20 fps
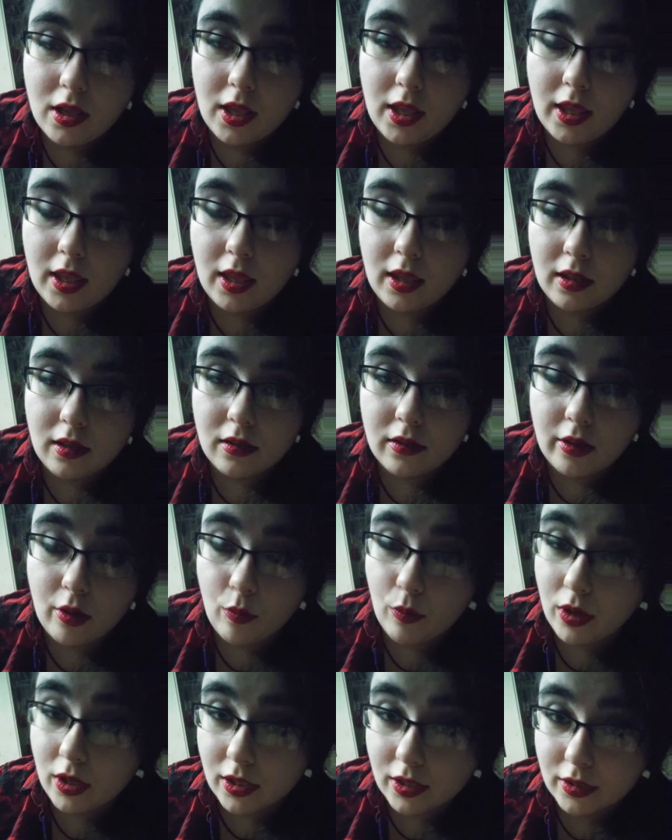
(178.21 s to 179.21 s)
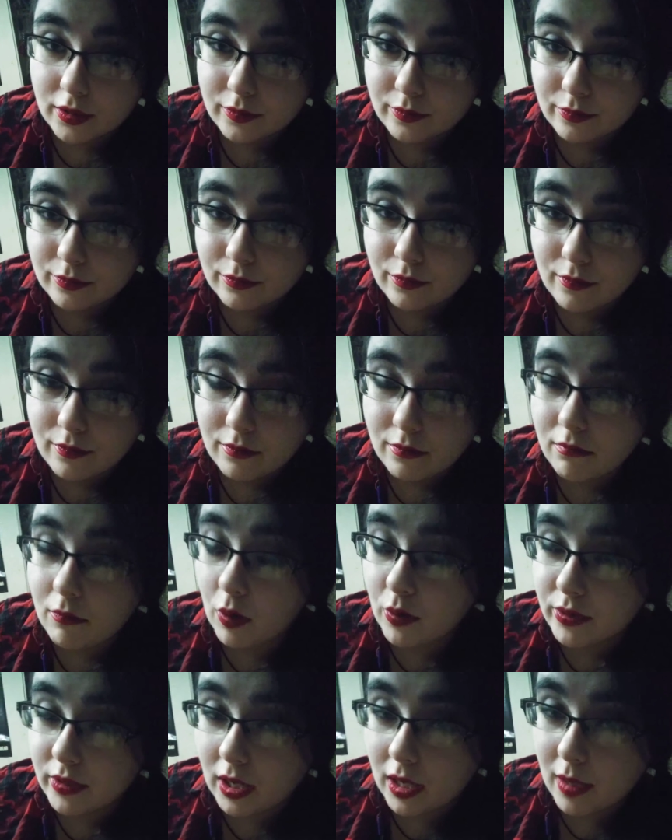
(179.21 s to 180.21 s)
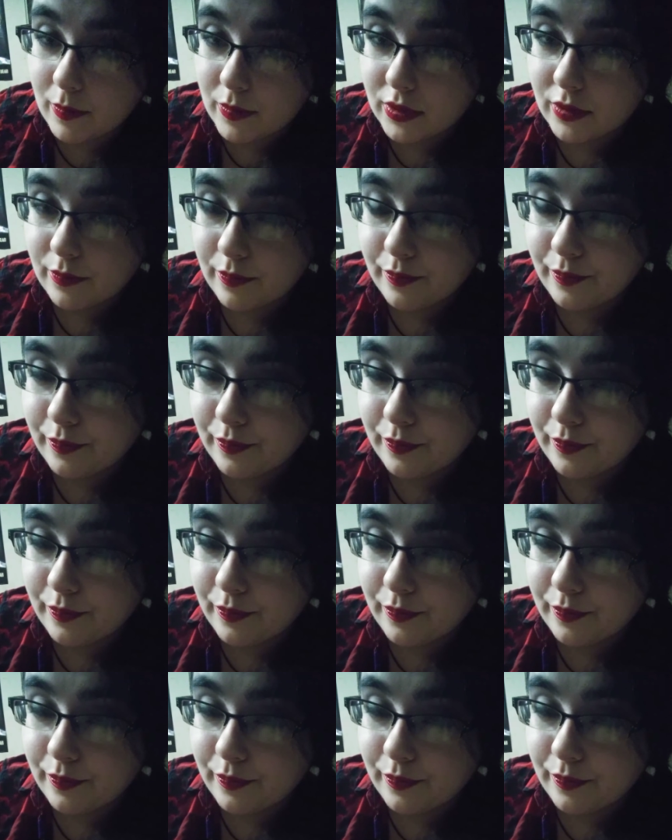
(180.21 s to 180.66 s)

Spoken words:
And they'll work. Most times.